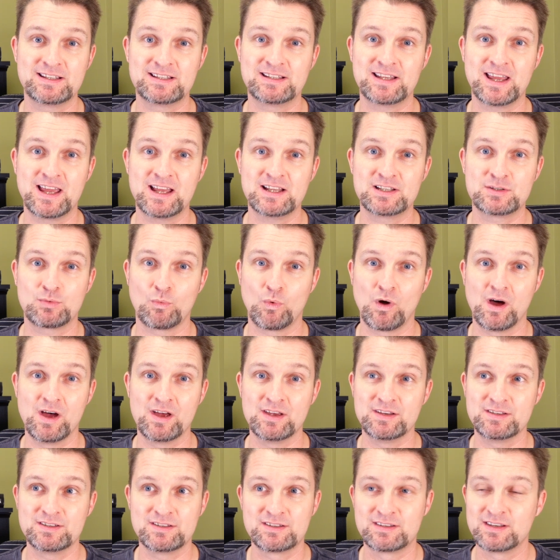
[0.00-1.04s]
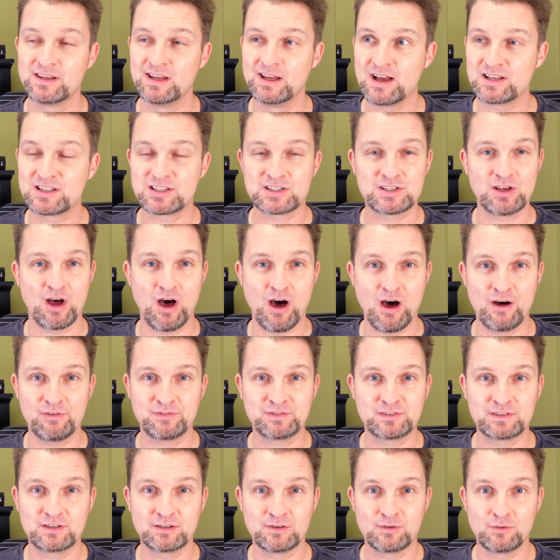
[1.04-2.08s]
States was a
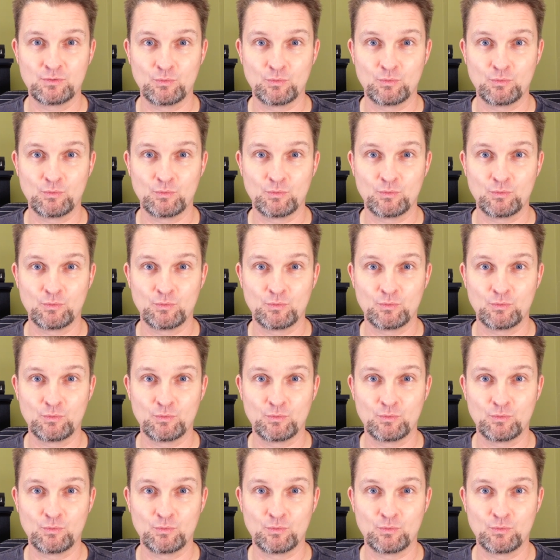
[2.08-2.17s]
soft,